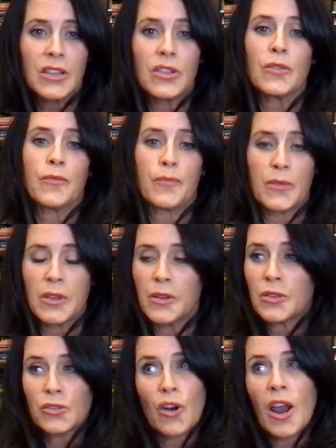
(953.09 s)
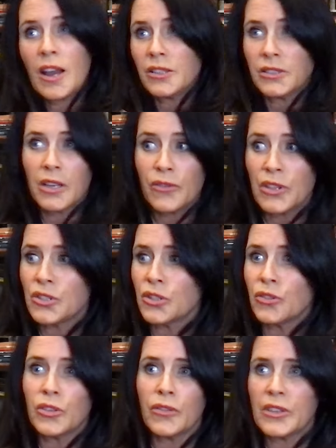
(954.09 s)
the the trials of the
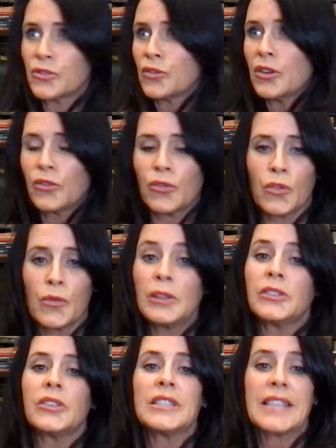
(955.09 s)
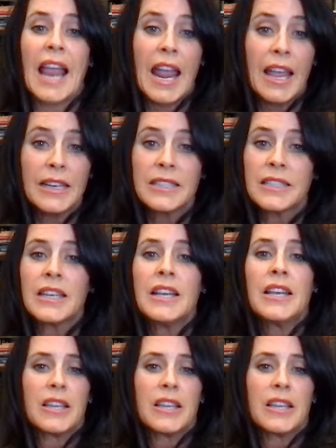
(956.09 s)
children of Israel through the wilderness and